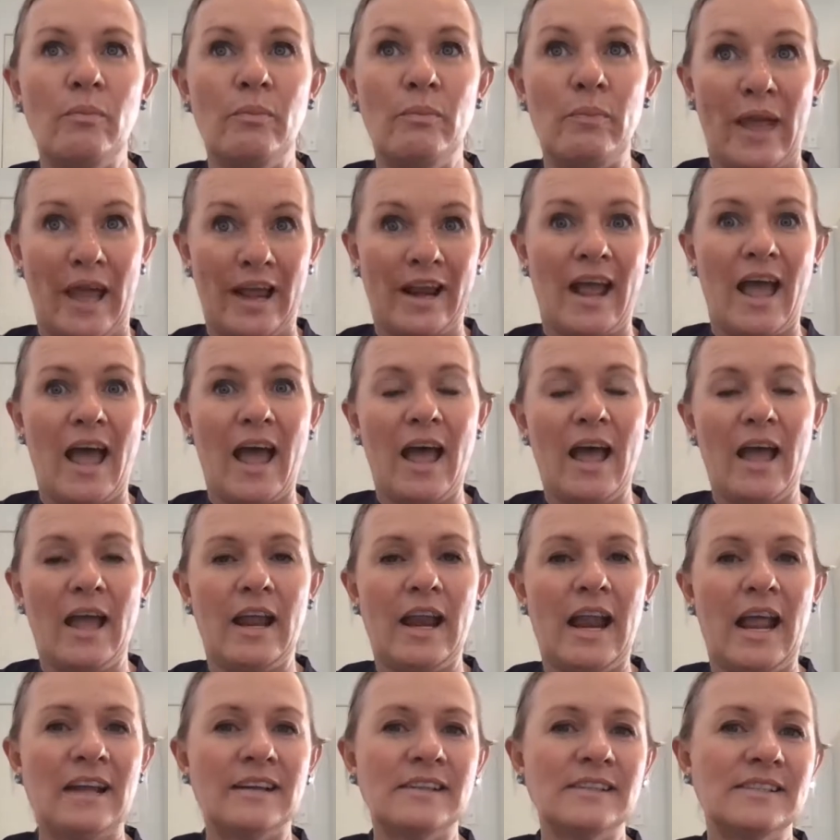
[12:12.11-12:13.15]
better
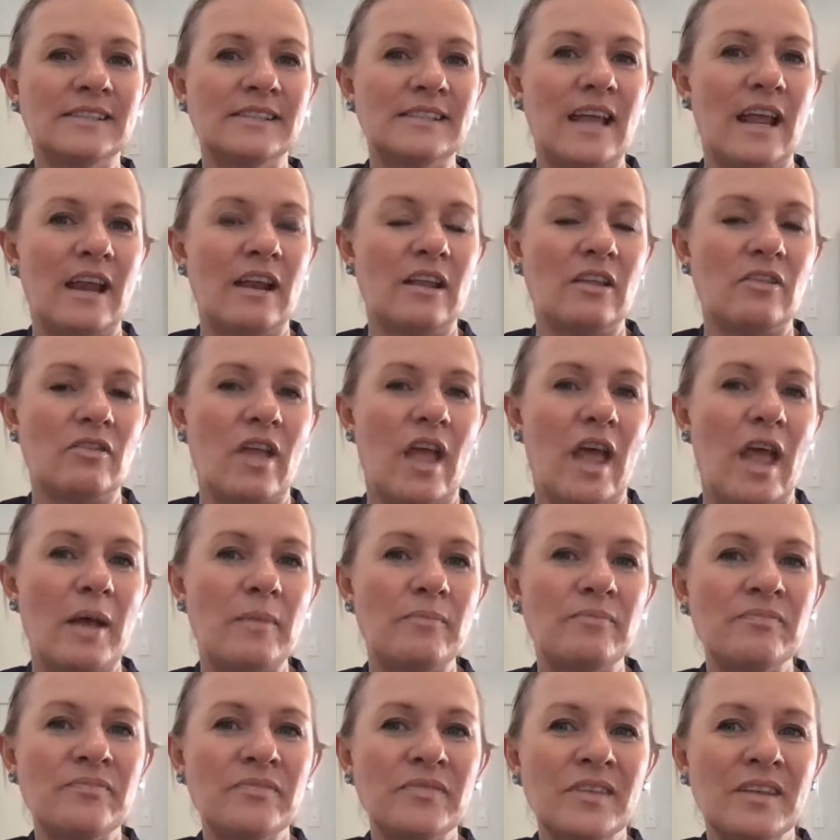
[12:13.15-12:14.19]
at understanding
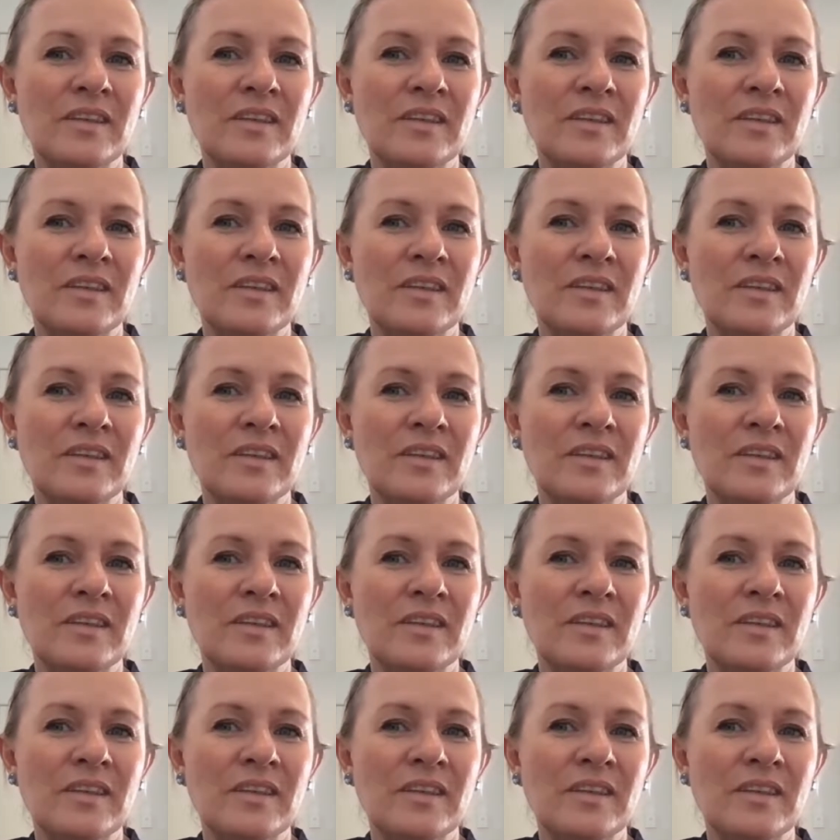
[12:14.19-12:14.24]
that